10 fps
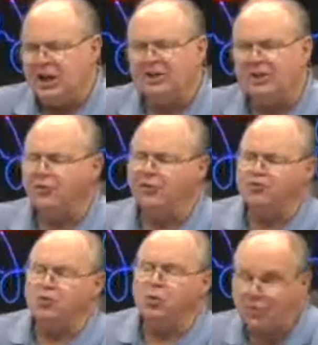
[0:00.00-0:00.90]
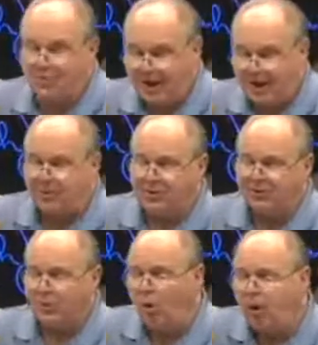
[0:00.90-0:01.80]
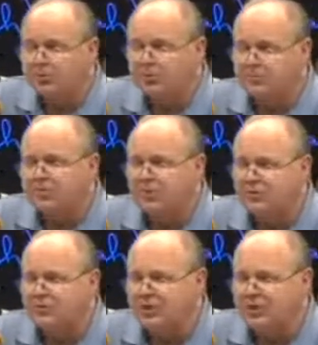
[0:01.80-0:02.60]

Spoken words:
The truth of the matter is the Washington Post